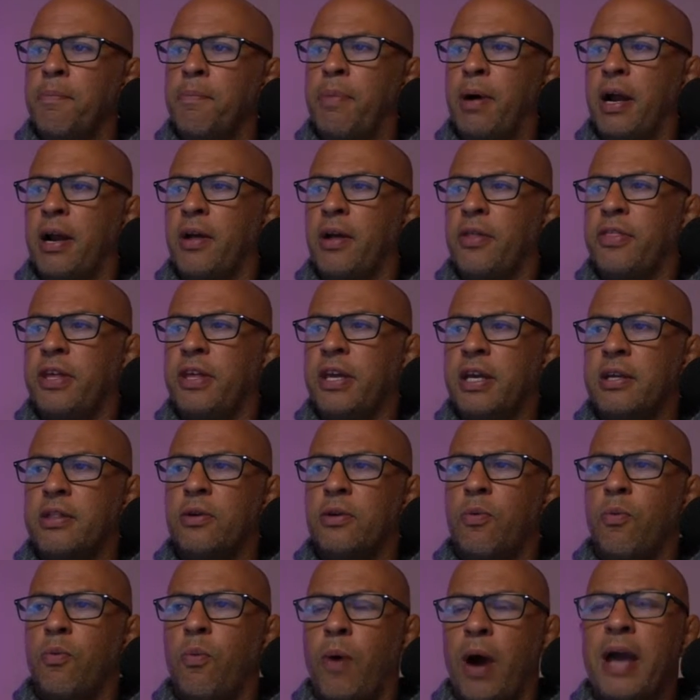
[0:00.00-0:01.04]
But I think
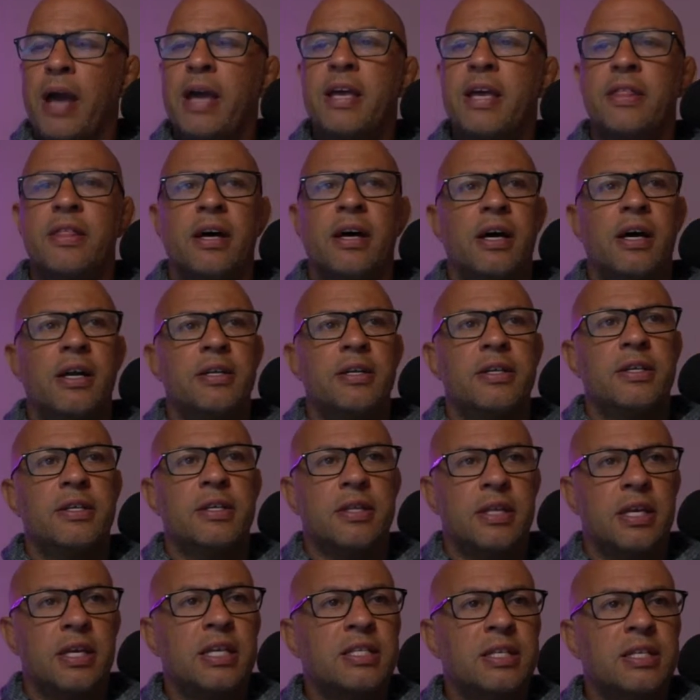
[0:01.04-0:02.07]
the way that
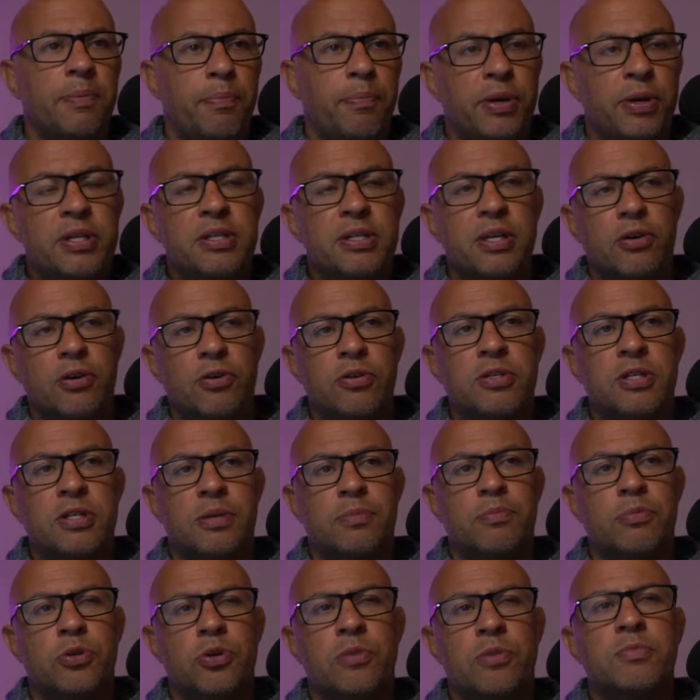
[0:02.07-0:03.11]
things are printed on
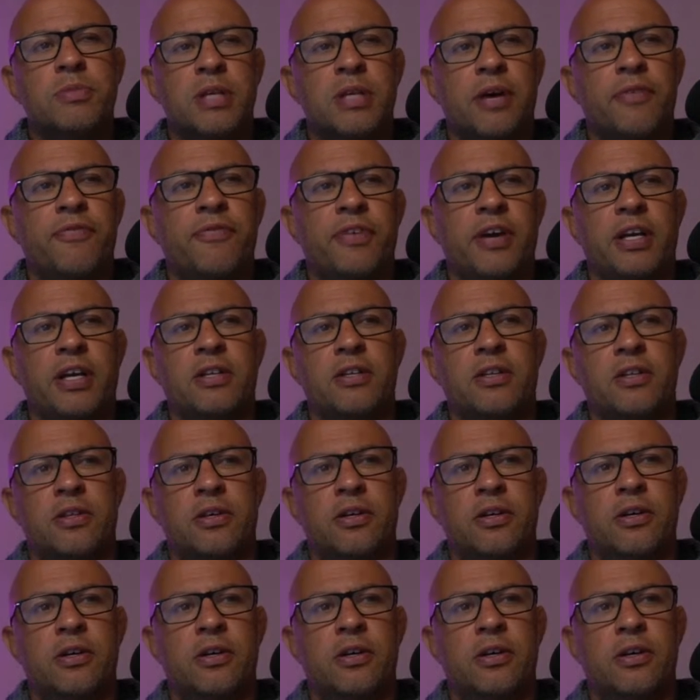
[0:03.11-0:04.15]
sometimes affect
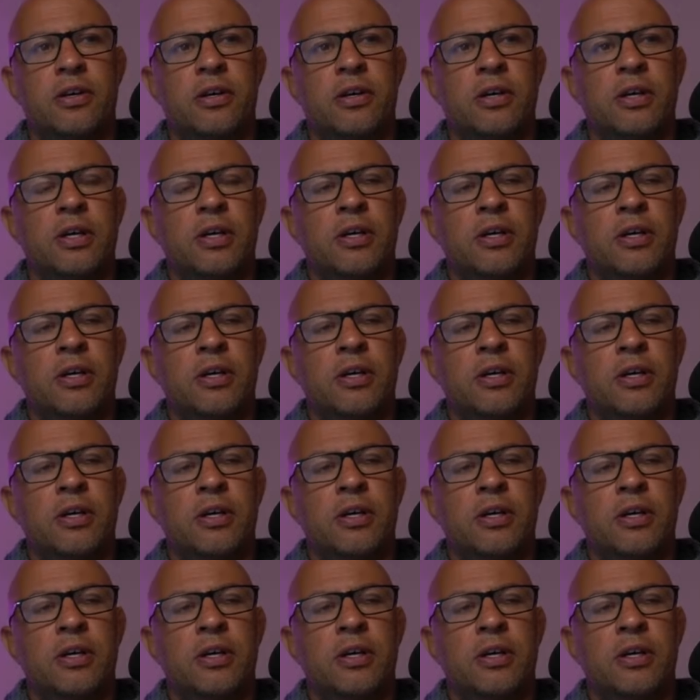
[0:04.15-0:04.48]
the